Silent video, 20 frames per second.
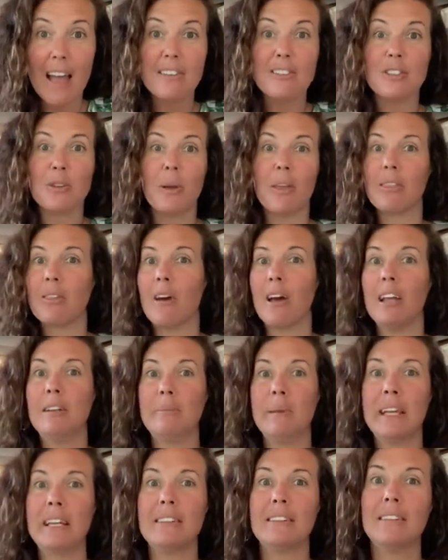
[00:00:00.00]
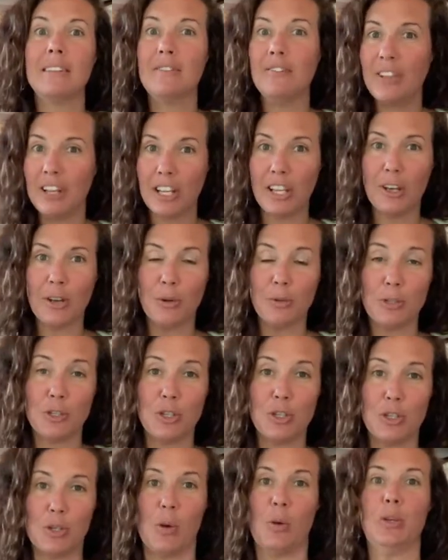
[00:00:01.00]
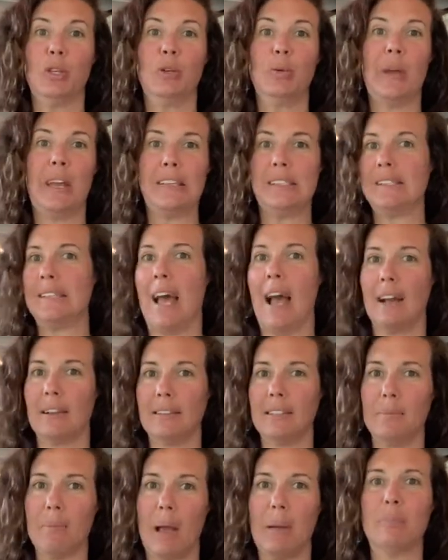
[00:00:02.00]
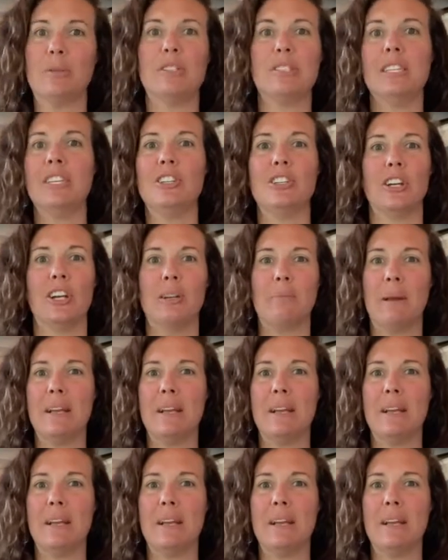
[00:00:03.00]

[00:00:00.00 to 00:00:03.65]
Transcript: So I thought I'd make a little video to show you exactly my procedure and